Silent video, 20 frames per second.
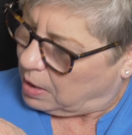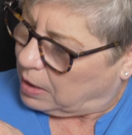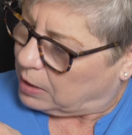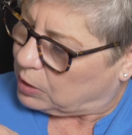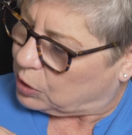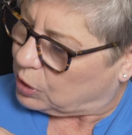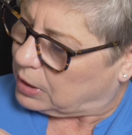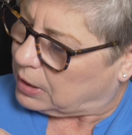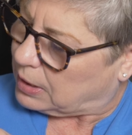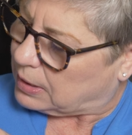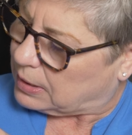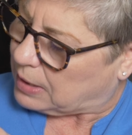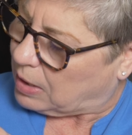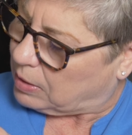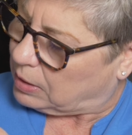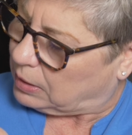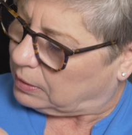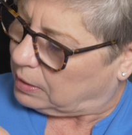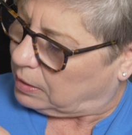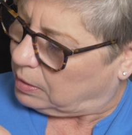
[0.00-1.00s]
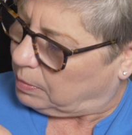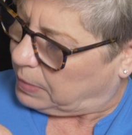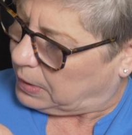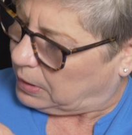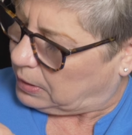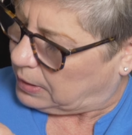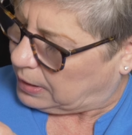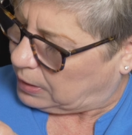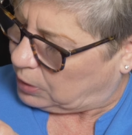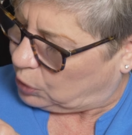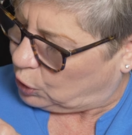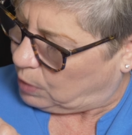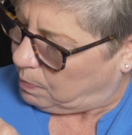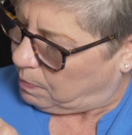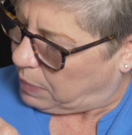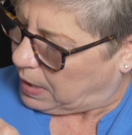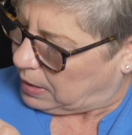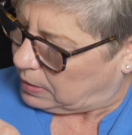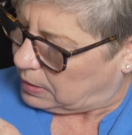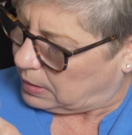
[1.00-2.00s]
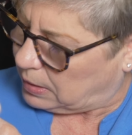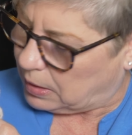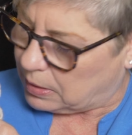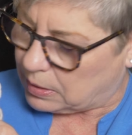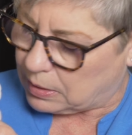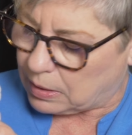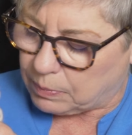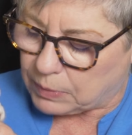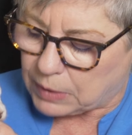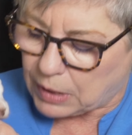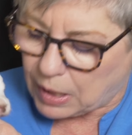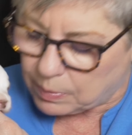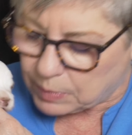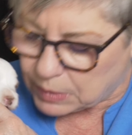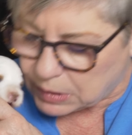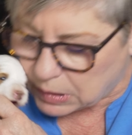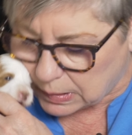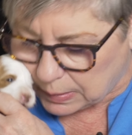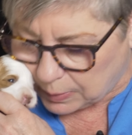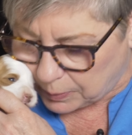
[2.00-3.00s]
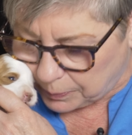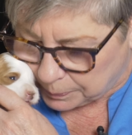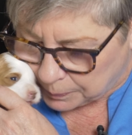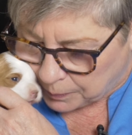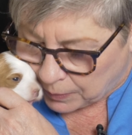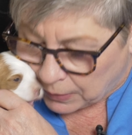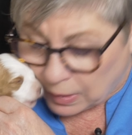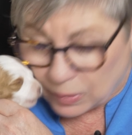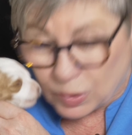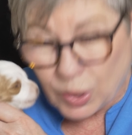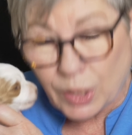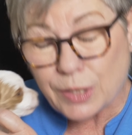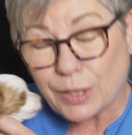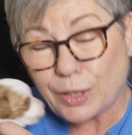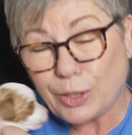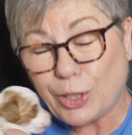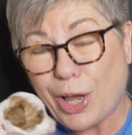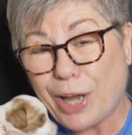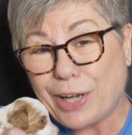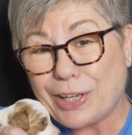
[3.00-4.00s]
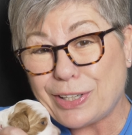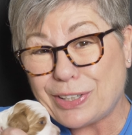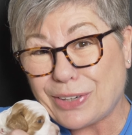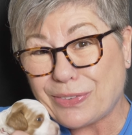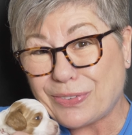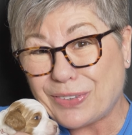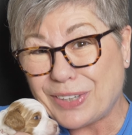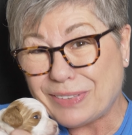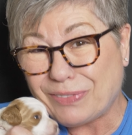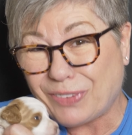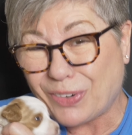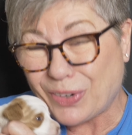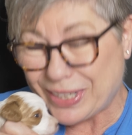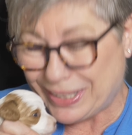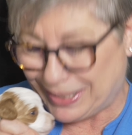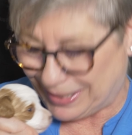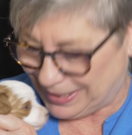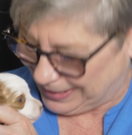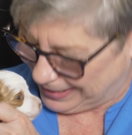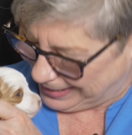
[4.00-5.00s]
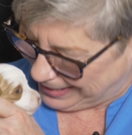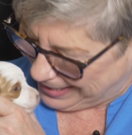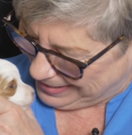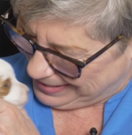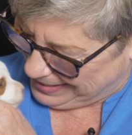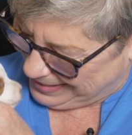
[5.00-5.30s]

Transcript: And she does sound a little bit like a chimpanzee sometimes too. She has a lot of different voices.